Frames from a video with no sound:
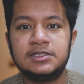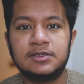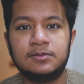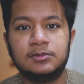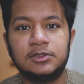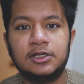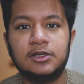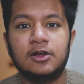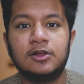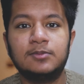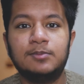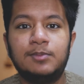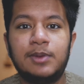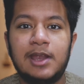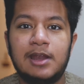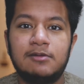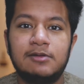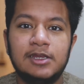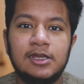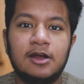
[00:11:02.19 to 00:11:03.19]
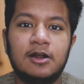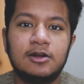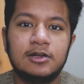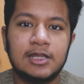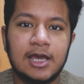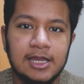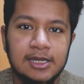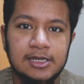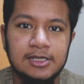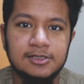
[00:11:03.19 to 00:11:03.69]
something called
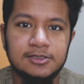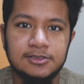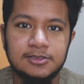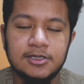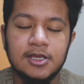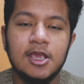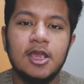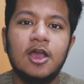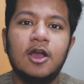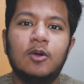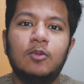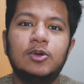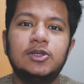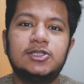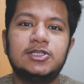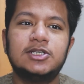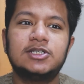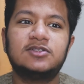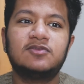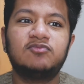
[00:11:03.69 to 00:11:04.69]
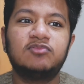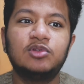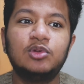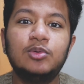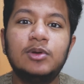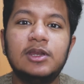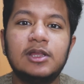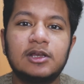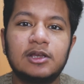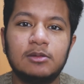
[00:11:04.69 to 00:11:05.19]
pericarditis, which is
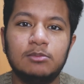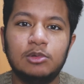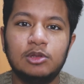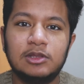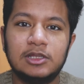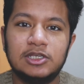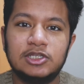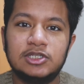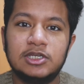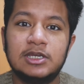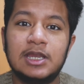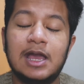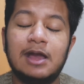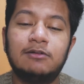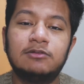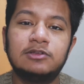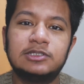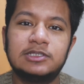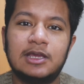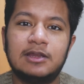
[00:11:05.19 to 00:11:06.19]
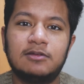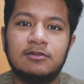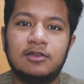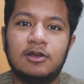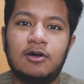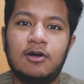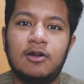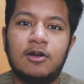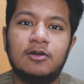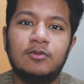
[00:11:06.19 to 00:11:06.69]
fluid accumulation outside of the
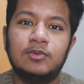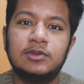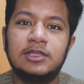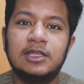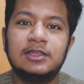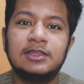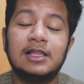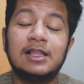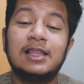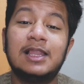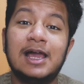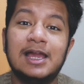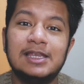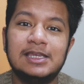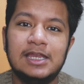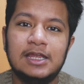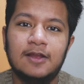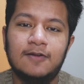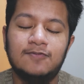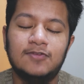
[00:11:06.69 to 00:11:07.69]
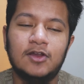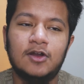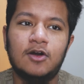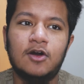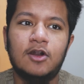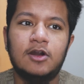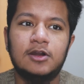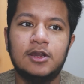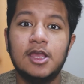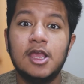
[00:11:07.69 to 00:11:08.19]
heart within the lining of the
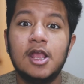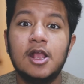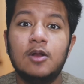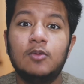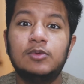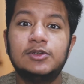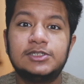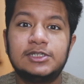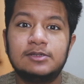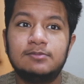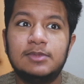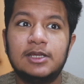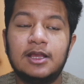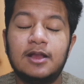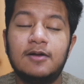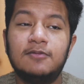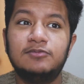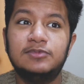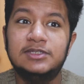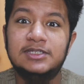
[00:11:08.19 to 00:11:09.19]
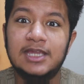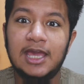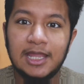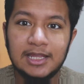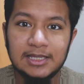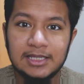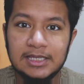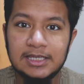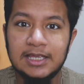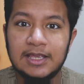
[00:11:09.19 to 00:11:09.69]
heart, which can become
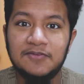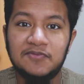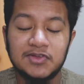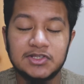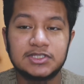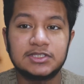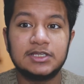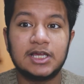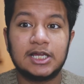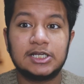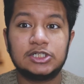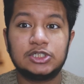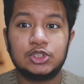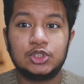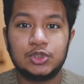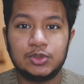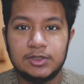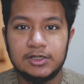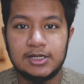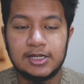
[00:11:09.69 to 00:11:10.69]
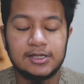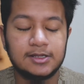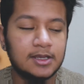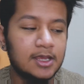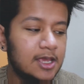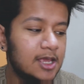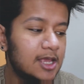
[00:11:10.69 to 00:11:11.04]
deadly if it's not treated.